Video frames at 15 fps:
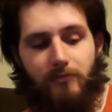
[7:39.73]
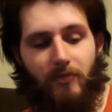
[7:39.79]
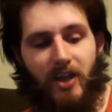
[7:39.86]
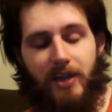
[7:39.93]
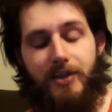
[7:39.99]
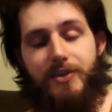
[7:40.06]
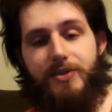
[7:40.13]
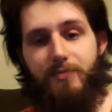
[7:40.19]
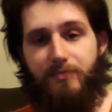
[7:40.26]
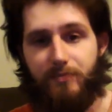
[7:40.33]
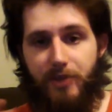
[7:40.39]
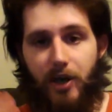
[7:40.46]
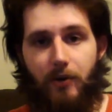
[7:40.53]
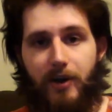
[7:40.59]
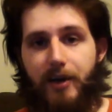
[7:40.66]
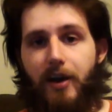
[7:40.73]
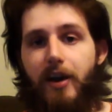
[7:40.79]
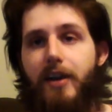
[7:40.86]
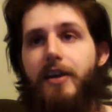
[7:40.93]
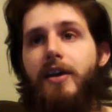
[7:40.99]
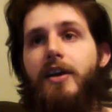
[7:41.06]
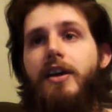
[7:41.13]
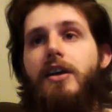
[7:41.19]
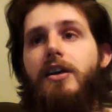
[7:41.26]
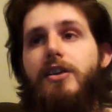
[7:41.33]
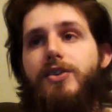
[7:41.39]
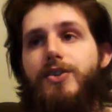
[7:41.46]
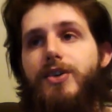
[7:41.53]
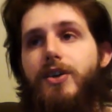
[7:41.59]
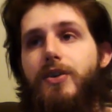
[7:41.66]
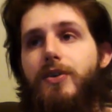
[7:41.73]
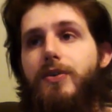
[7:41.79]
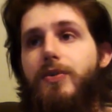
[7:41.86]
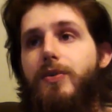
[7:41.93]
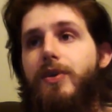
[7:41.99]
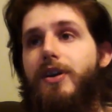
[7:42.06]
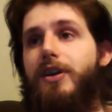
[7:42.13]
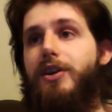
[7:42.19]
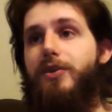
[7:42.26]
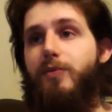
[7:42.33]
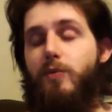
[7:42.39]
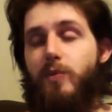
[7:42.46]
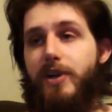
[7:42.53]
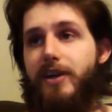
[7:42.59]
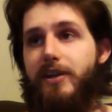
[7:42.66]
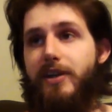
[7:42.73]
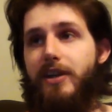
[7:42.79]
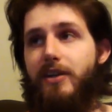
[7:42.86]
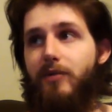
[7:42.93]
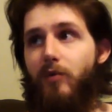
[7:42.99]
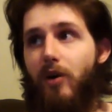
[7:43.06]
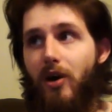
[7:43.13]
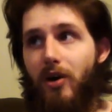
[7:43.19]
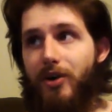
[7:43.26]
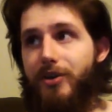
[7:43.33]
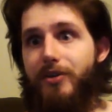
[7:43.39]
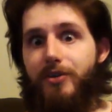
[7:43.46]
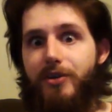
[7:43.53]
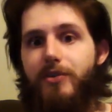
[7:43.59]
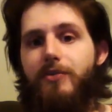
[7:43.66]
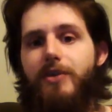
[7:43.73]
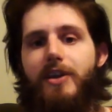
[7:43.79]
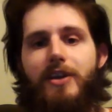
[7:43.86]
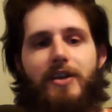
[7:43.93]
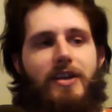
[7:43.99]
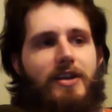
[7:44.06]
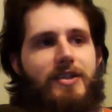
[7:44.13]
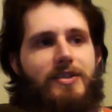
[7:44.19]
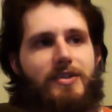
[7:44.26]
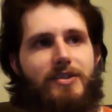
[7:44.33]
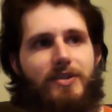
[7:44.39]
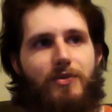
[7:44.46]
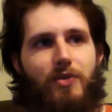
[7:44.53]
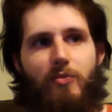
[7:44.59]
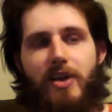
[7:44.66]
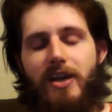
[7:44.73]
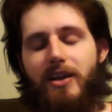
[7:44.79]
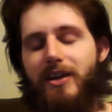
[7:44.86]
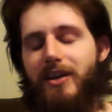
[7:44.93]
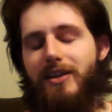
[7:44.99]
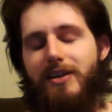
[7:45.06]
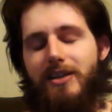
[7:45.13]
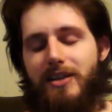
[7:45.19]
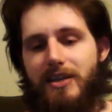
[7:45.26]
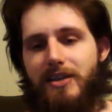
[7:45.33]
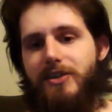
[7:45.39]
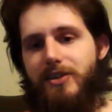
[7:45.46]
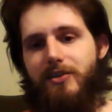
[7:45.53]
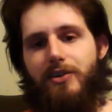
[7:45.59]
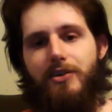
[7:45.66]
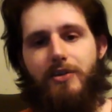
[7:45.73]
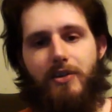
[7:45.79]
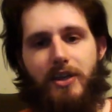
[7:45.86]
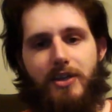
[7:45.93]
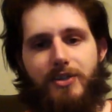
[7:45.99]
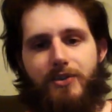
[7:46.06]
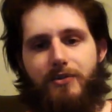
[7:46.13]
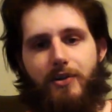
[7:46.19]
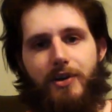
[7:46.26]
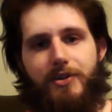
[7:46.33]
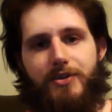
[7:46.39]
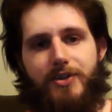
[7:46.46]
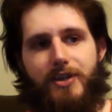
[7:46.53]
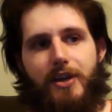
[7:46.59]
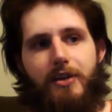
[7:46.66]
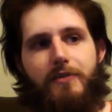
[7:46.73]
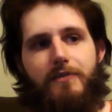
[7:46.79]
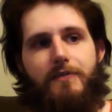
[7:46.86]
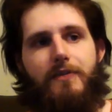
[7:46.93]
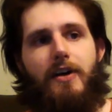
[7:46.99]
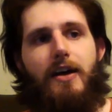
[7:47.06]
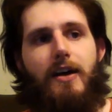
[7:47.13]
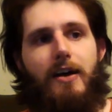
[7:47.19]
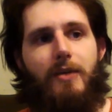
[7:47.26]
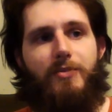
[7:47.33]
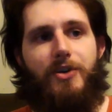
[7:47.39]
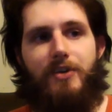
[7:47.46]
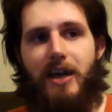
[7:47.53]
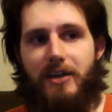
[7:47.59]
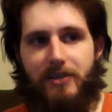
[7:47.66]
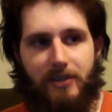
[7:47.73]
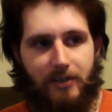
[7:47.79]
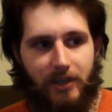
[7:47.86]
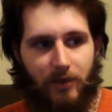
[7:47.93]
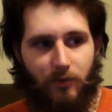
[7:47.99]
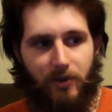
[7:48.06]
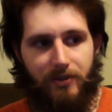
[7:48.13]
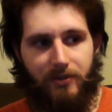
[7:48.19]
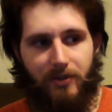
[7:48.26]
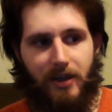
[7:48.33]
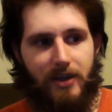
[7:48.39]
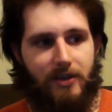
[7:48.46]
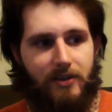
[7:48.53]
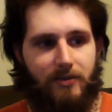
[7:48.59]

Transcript: is going on. So you really, all you're doing is you are making it easier on yourself. You're not dealing with like